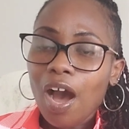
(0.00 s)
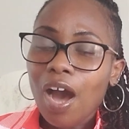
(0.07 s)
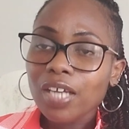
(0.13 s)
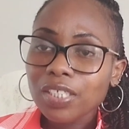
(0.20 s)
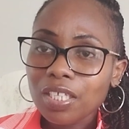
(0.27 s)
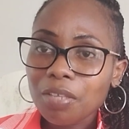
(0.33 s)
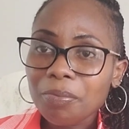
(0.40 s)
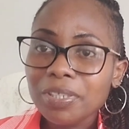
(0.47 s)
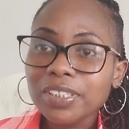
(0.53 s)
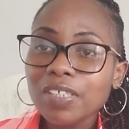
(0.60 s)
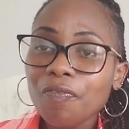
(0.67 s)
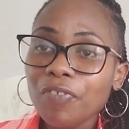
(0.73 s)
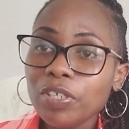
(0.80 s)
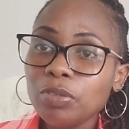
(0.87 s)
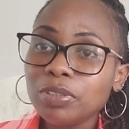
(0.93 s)
Another reason
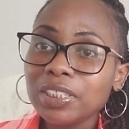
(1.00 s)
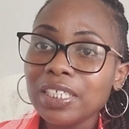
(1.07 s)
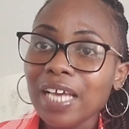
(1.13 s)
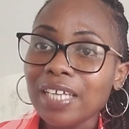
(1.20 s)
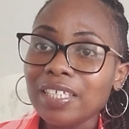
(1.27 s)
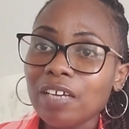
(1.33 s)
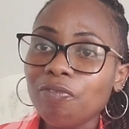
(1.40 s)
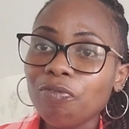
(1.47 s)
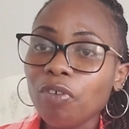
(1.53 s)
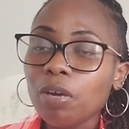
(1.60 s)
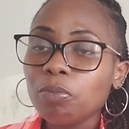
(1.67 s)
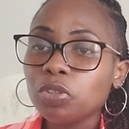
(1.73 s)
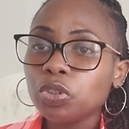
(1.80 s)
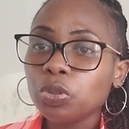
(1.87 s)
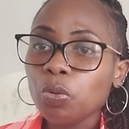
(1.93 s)
for using an
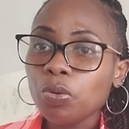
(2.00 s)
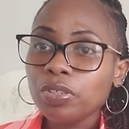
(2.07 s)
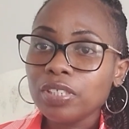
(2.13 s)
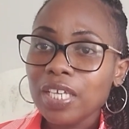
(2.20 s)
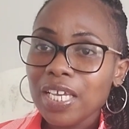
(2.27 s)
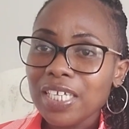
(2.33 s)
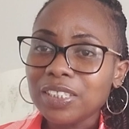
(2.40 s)
informal tone